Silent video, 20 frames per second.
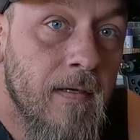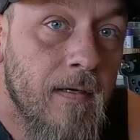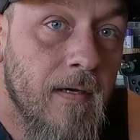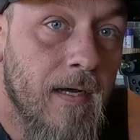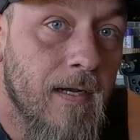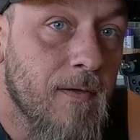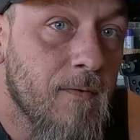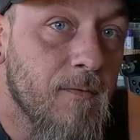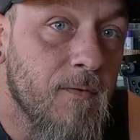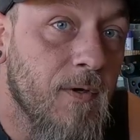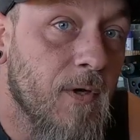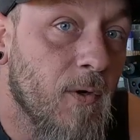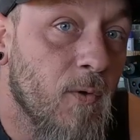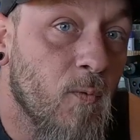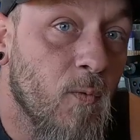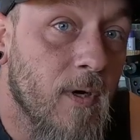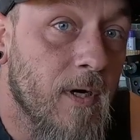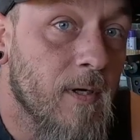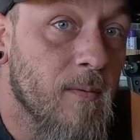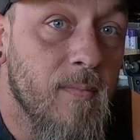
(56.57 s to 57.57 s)
I don't know
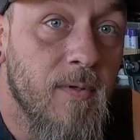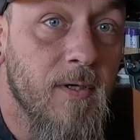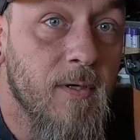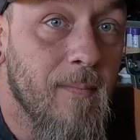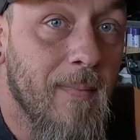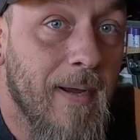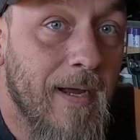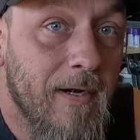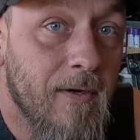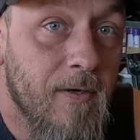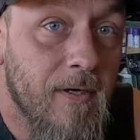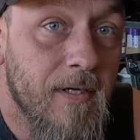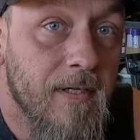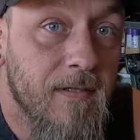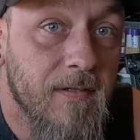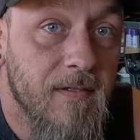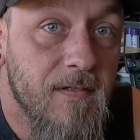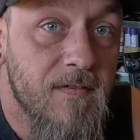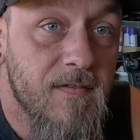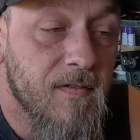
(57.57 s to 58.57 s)
where to put a battery
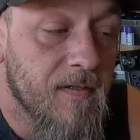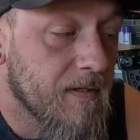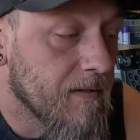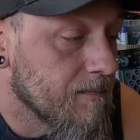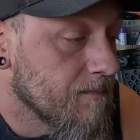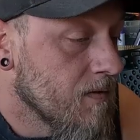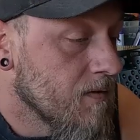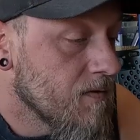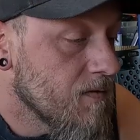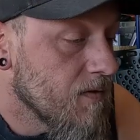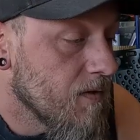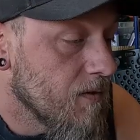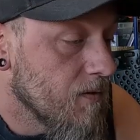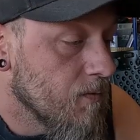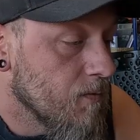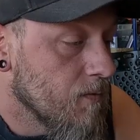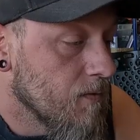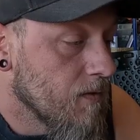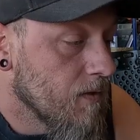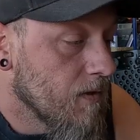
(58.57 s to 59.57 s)
in this thing, so